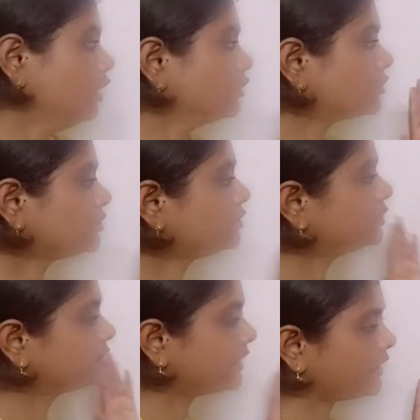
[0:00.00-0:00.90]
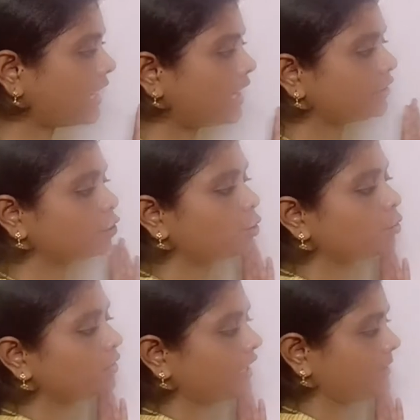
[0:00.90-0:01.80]
So there are
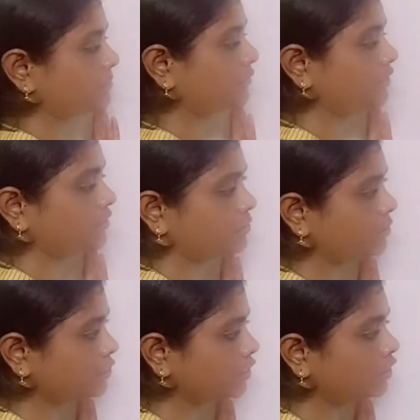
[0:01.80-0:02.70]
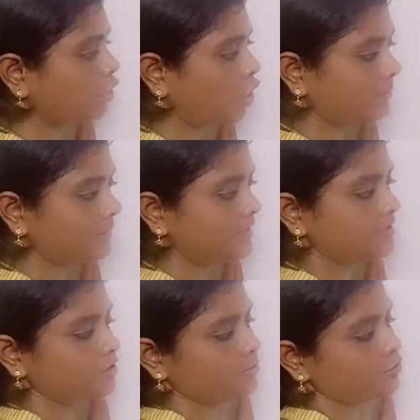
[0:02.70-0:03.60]
two types of distribution, normal
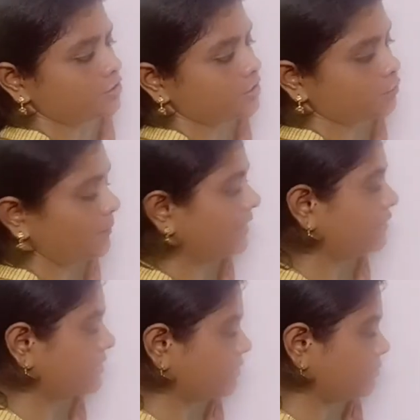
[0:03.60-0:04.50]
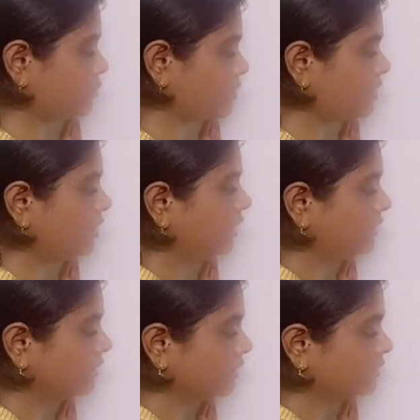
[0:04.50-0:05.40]
distribution, squeak distribution.
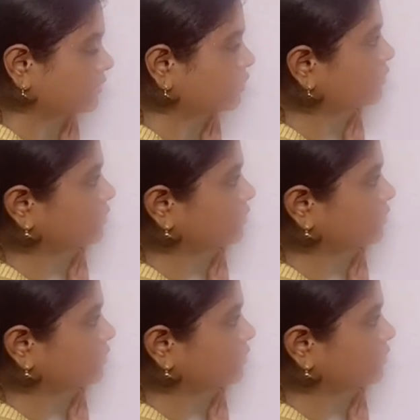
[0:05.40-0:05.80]
So